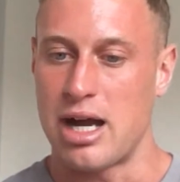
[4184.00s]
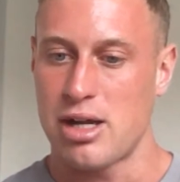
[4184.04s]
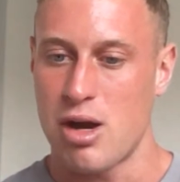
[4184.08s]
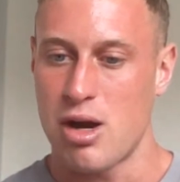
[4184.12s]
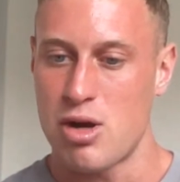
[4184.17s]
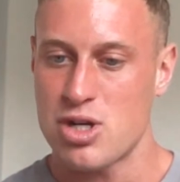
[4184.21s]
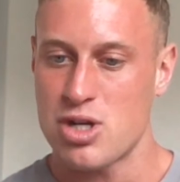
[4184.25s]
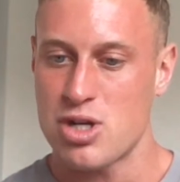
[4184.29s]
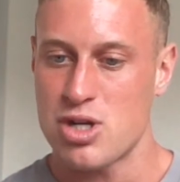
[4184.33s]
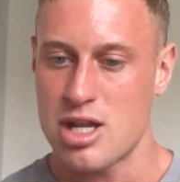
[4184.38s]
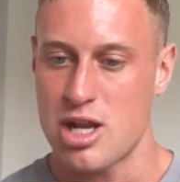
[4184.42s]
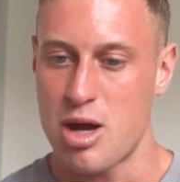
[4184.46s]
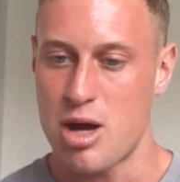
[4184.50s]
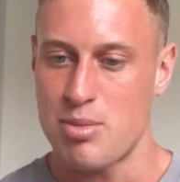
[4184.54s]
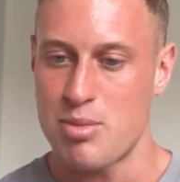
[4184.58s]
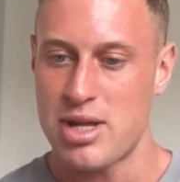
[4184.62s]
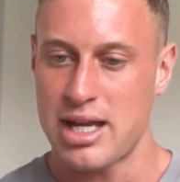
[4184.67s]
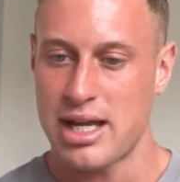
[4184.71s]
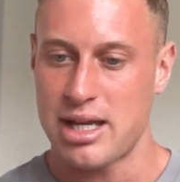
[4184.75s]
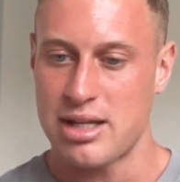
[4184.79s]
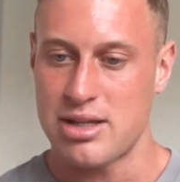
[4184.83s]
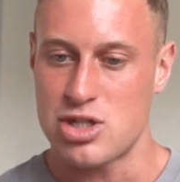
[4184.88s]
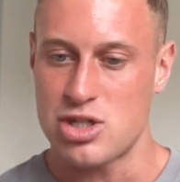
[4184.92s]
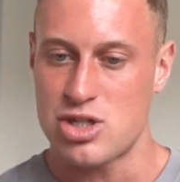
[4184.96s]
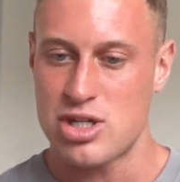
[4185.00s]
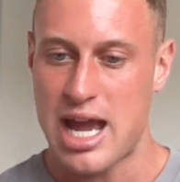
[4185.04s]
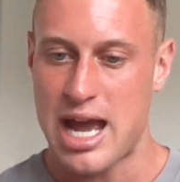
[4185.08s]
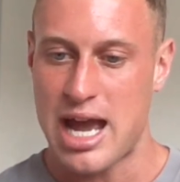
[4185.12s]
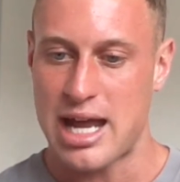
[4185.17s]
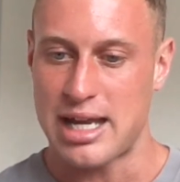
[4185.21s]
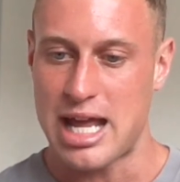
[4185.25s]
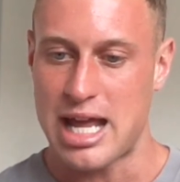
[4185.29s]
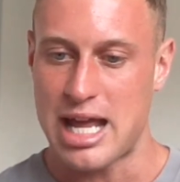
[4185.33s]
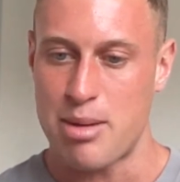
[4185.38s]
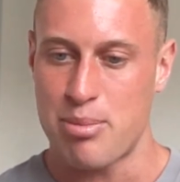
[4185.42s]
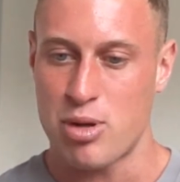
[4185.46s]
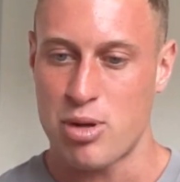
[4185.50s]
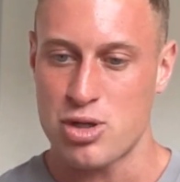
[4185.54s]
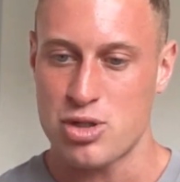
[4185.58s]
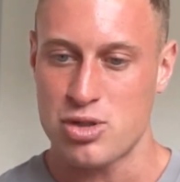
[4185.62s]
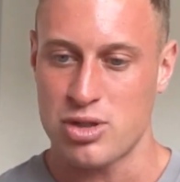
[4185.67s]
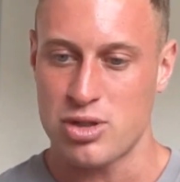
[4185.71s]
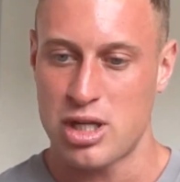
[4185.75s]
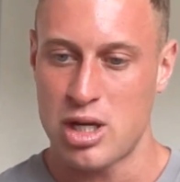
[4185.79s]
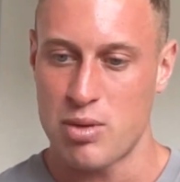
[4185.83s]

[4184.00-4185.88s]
Coaches, I know I'm taking the chat now.